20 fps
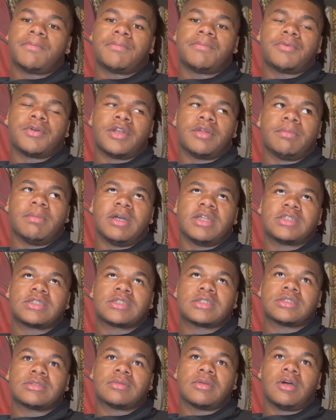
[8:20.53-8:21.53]
pretty
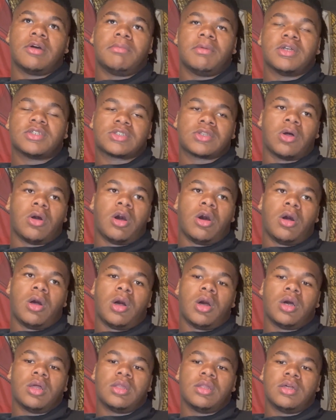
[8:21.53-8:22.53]
much almost
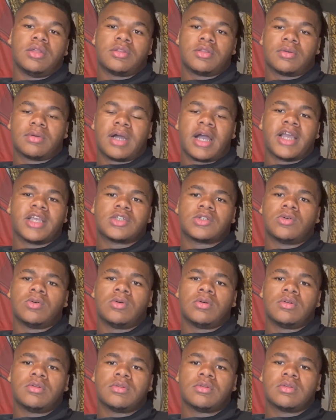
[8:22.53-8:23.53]
all through high school.